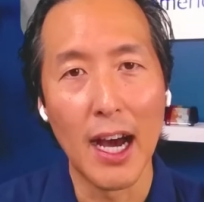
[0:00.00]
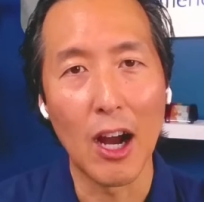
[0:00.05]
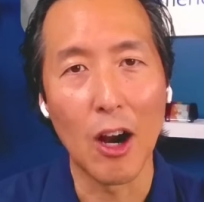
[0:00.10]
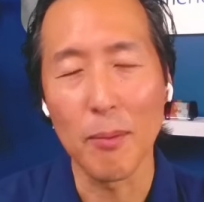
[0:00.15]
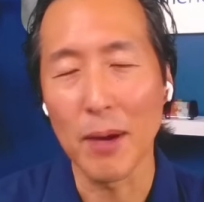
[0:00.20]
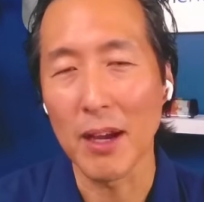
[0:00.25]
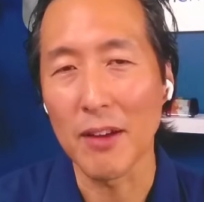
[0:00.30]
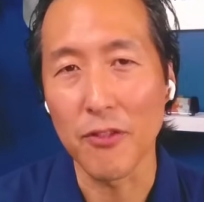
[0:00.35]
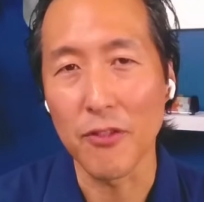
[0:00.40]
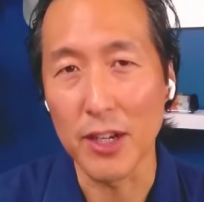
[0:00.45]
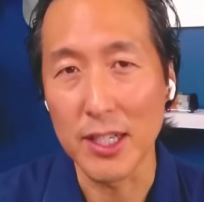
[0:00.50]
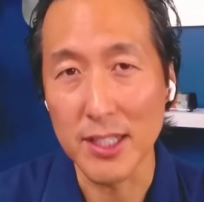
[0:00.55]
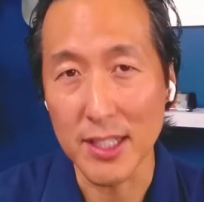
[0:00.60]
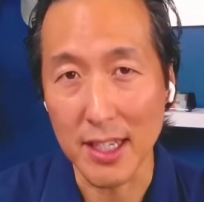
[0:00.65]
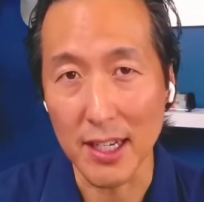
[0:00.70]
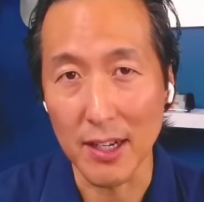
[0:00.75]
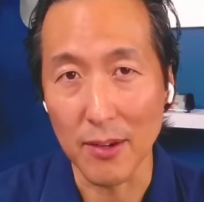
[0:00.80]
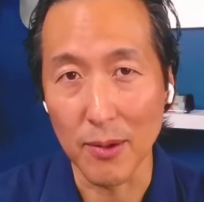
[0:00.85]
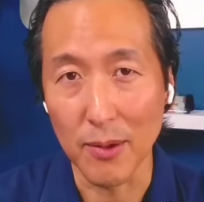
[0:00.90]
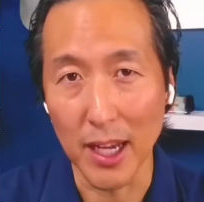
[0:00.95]
how are my
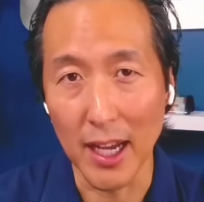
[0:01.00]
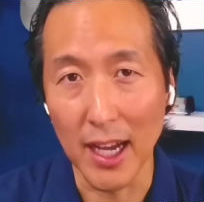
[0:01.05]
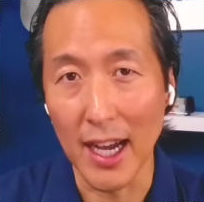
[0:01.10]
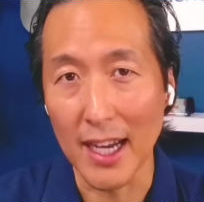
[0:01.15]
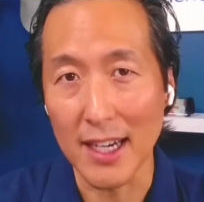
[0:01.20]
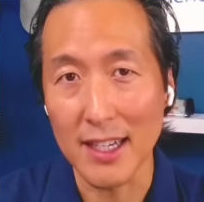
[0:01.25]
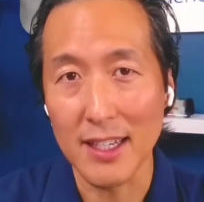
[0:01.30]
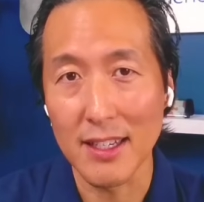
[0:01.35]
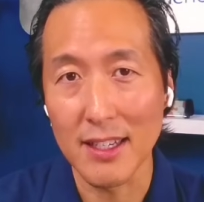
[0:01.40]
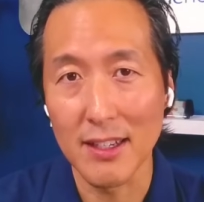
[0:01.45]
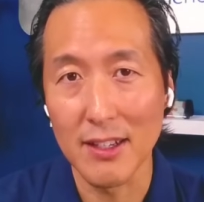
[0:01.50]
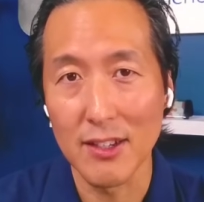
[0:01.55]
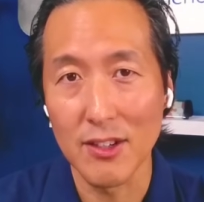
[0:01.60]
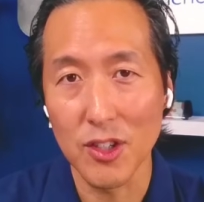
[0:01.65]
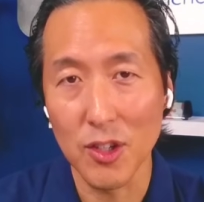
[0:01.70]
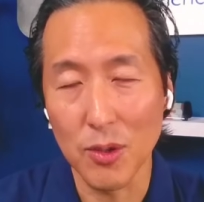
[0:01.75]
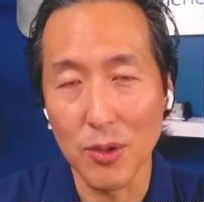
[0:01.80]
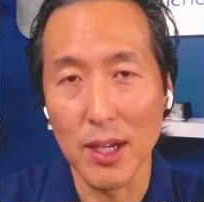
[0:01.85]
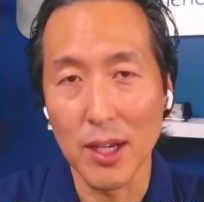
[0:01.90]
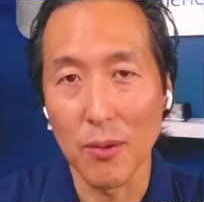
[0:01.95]
friends going to react
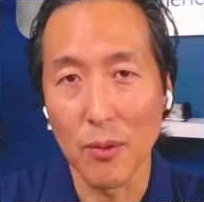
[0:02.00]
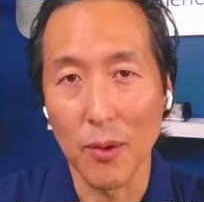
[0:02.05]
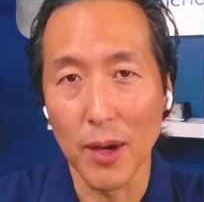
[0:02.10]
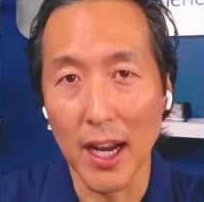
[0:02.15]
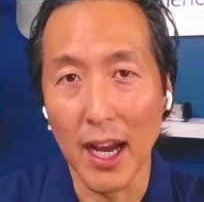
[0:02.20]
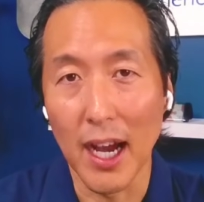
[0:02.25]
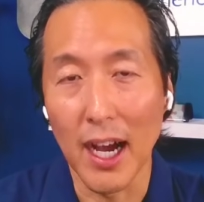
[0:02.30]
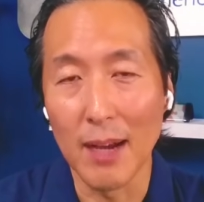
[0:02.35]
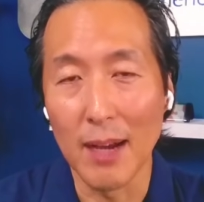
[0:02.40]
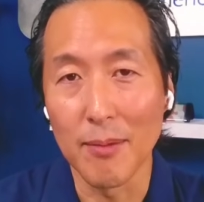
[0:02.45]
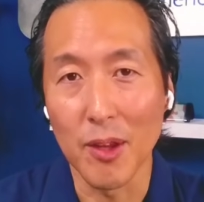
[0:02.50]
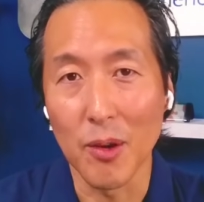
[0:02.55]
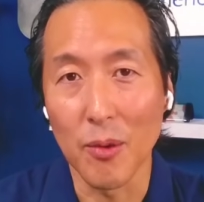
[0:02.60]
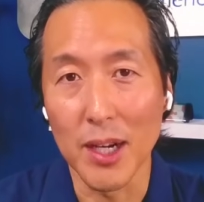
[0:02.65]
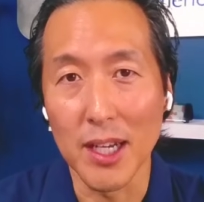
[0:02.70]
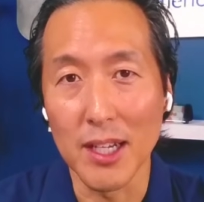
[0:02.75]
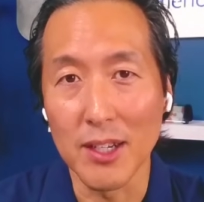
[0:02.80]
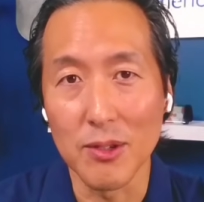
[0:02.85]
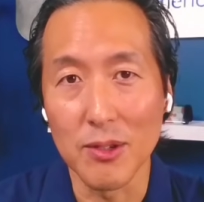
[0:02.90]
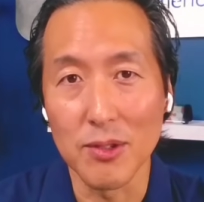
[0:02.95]
to it when I'm the
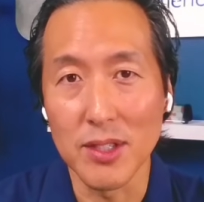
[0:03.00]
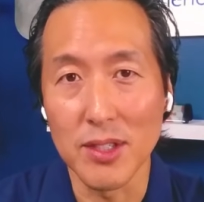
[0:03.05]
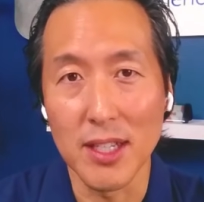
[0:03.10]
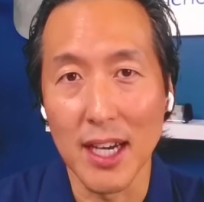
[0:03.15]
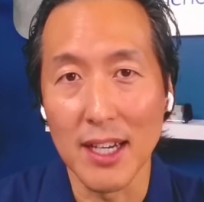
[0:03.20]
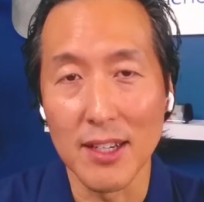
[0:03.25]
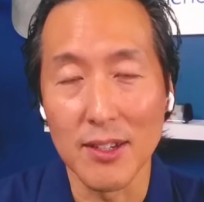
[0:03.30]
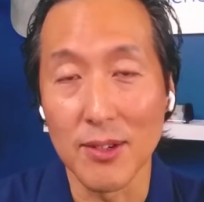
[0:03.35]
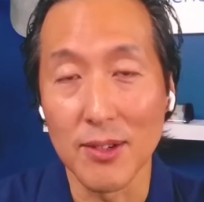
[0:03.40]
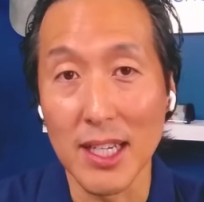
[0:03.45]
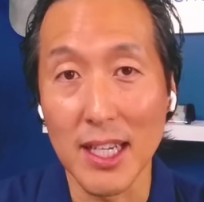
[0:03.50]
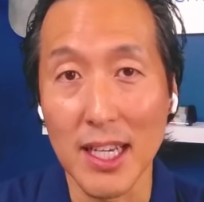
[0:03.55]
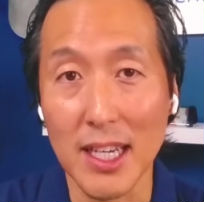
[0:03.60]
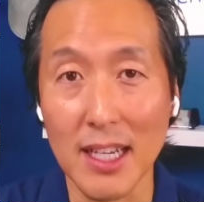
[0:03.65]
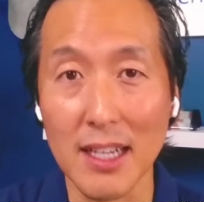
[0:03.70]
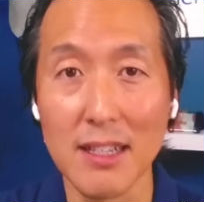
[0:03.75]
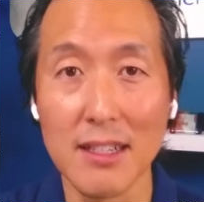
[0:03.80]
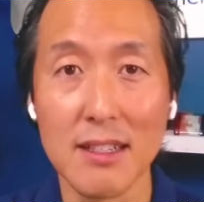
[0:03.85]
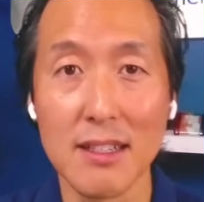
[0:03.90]
one who's not drinking?